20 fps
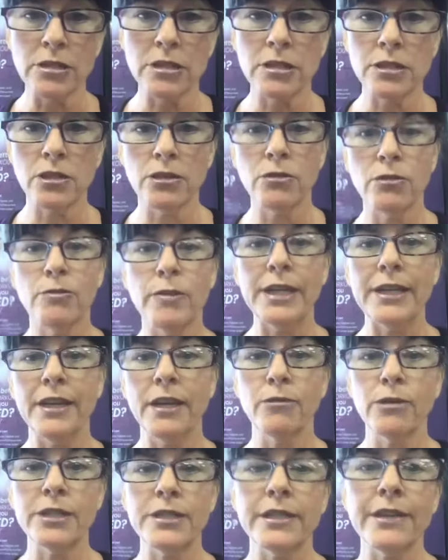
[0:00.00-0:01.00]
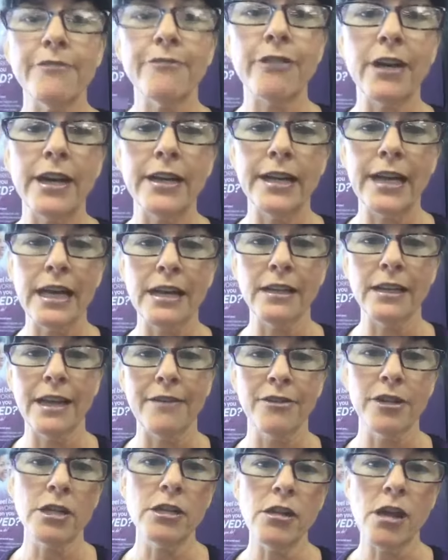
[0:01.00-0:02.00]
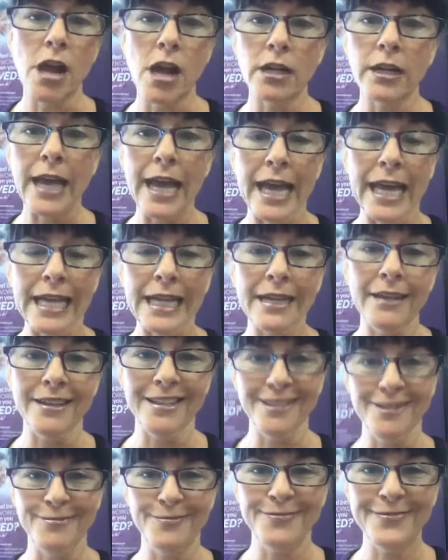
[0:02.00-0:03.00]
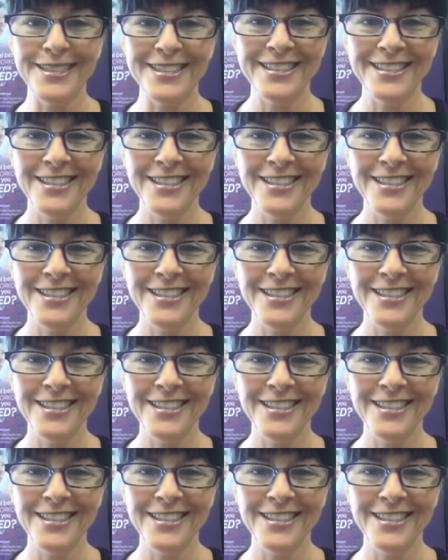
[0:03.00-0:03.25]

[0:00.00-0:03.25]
So Monday, Wednesday, and Friday at 11 o'clock a.m.